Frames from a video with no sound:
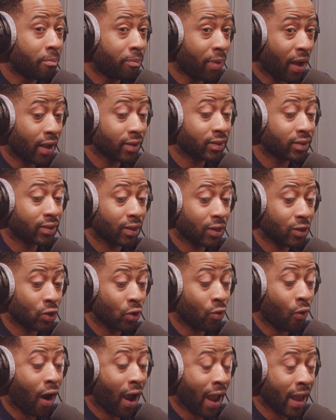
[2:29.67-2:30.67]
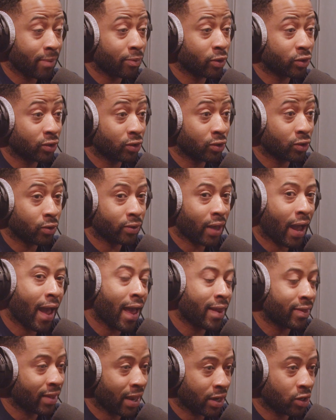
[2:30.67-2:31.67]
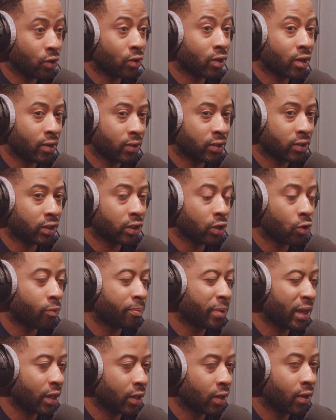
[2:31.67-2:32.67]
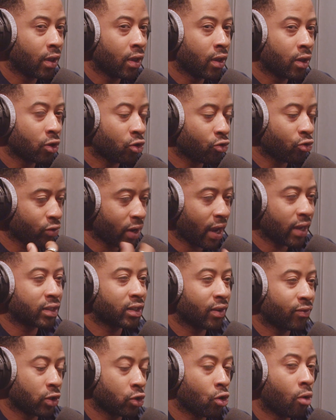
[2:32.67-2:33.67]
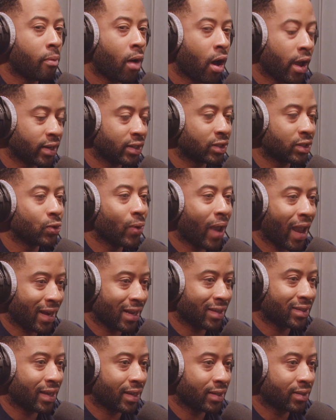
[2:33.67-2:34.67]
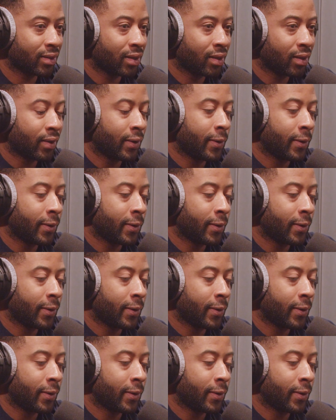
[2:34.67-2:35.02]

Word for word: But you are able to do that, and then you can still be creative in your mind to edit it.